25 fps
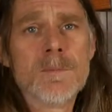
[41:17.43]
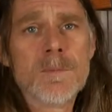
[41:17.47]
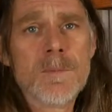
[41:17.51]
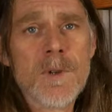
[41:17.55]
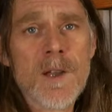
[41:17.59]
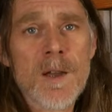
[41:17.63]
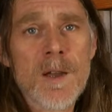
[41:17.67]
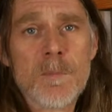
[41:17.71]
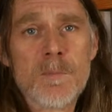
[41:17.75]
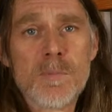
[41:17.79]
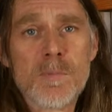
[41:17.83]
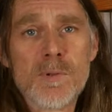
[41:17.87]

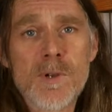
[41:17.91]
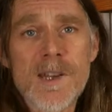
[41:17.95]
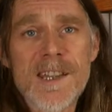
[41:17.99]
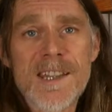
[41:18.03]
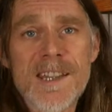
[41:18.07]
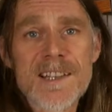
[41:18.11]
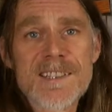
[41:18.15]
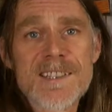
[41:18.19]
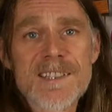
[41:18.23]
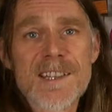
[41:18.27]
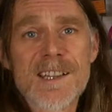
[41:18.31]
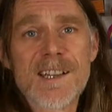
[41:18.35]
Yeah,
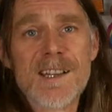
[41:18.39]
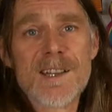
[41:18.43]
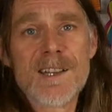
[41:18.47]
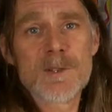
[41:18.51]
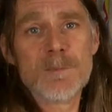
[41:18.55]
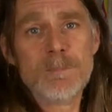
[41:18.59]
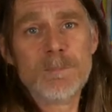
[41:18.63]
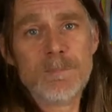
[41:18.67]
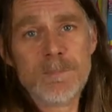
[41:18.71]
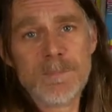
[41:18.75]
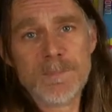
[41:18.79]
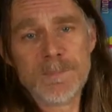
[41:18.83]

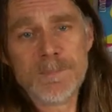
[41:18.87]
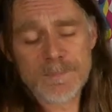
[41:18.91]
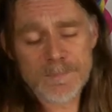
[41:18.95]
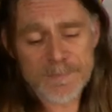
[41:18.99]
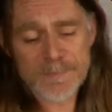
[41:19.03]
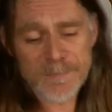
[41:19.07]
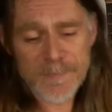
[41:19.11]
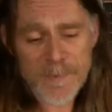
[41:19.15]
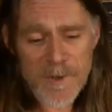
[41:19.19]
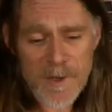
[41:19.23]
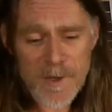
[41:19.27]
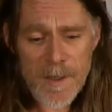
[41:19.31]
pre-cataclysm.
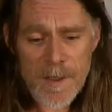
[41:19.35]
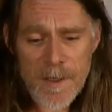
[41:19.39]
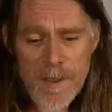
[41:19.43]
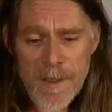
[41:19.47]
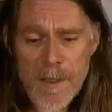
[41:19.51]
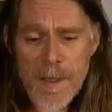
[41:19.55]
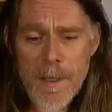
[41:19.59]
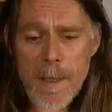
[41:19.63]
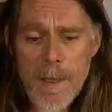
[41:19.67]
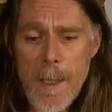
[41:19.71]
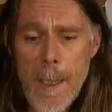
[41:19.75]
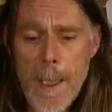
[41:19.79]

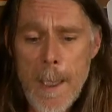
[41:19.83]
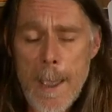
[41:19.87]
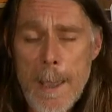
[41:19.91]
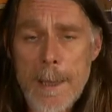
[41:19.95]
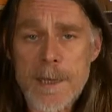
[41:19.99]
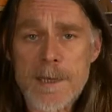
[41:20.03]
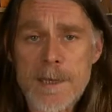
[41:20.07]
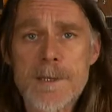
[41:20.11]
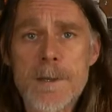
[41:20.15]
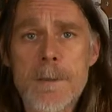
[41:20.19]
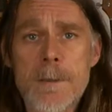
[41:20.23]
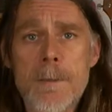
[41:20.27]

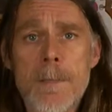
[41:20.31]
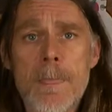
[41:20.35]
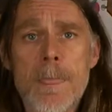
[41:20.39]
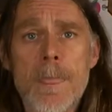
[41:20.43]
And